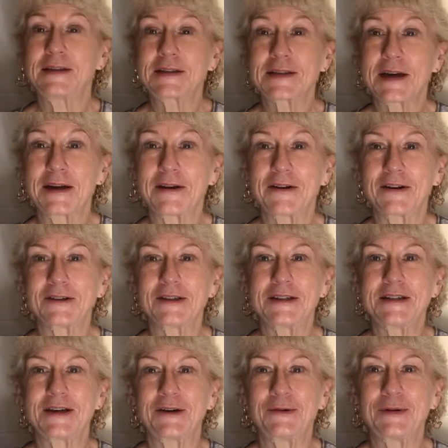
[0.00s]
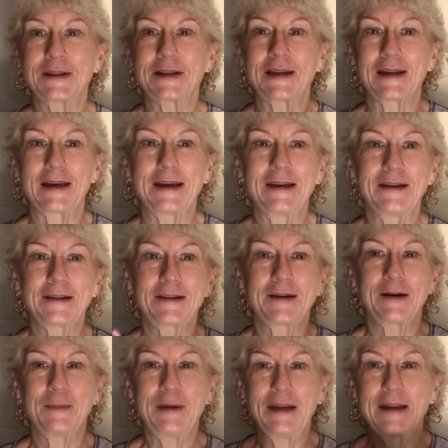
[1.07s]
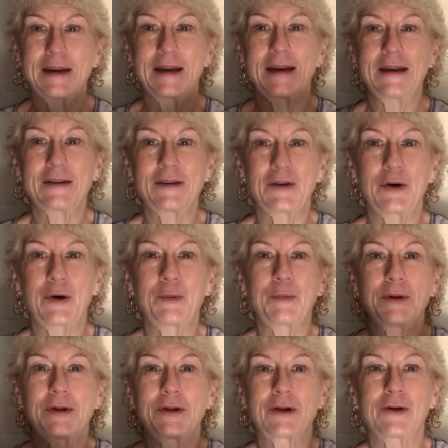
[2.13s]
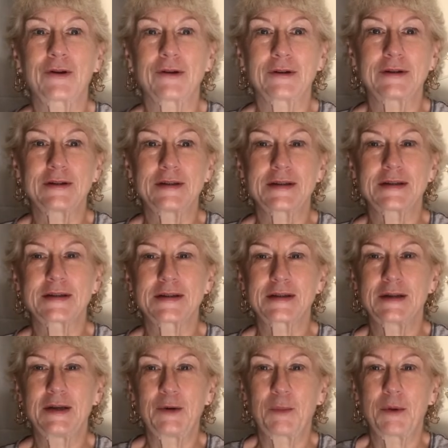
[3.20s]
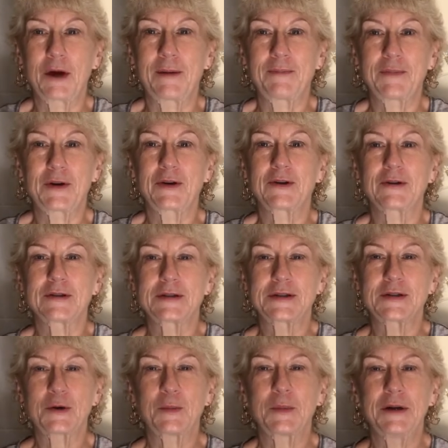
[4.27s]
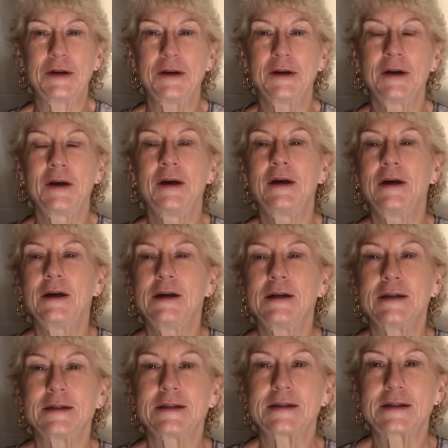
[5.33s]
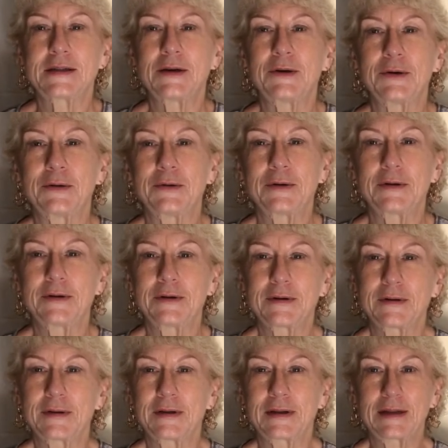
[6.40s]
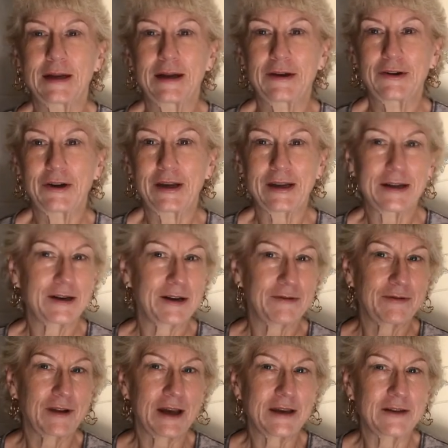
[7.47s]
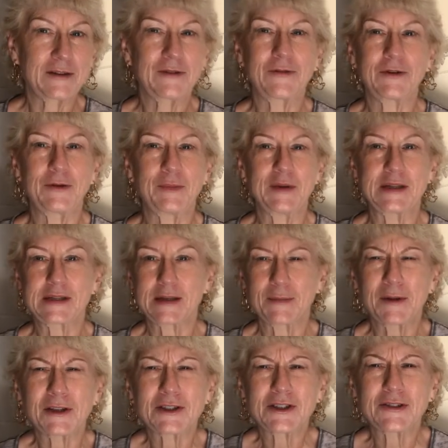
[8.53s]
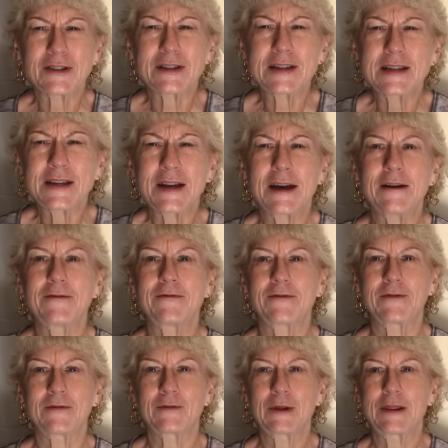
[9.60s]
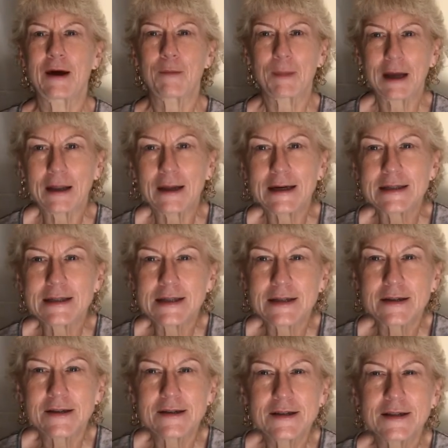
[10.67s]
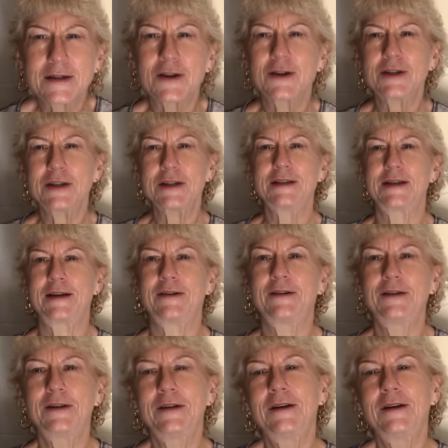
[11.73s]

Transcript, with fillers: it's kind of hard to tell with the light coming in. I had to open the curtains, you know, prop the curtains open so that I could get enough light to film this. I'm not sure it's enough without my glasses on. It's hard to tell.